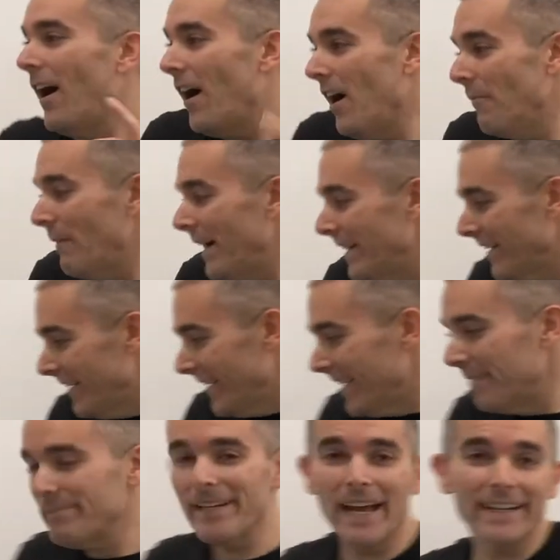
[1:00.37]
All my
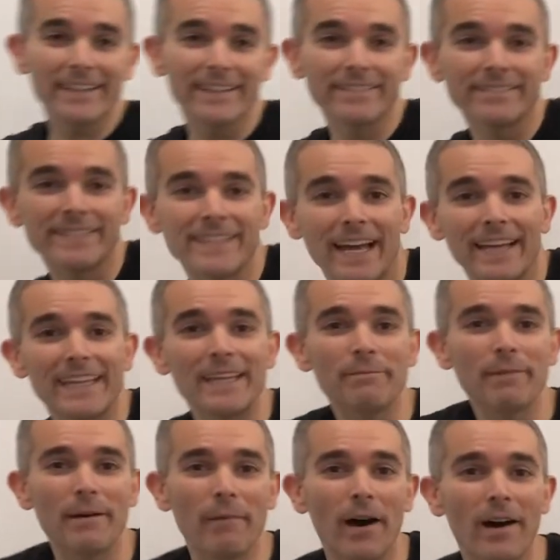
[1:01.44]
learning objectives, I
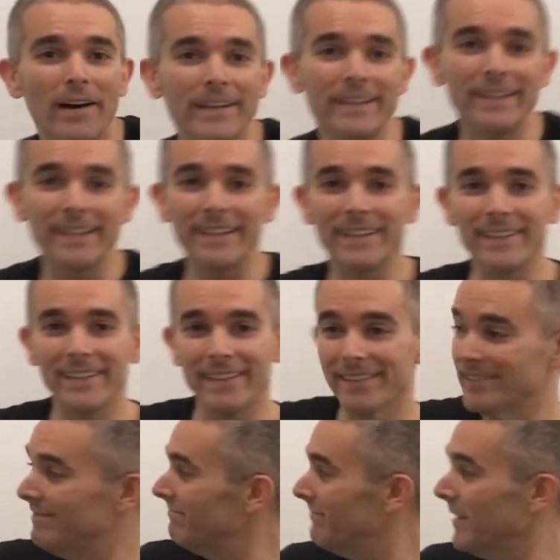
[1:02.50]
keep them on
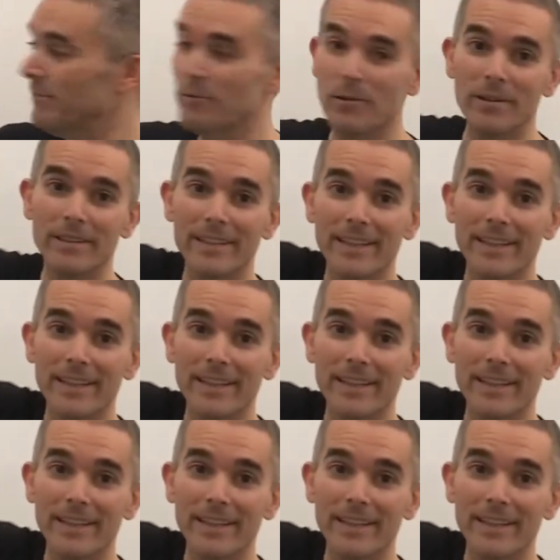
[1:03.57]
the board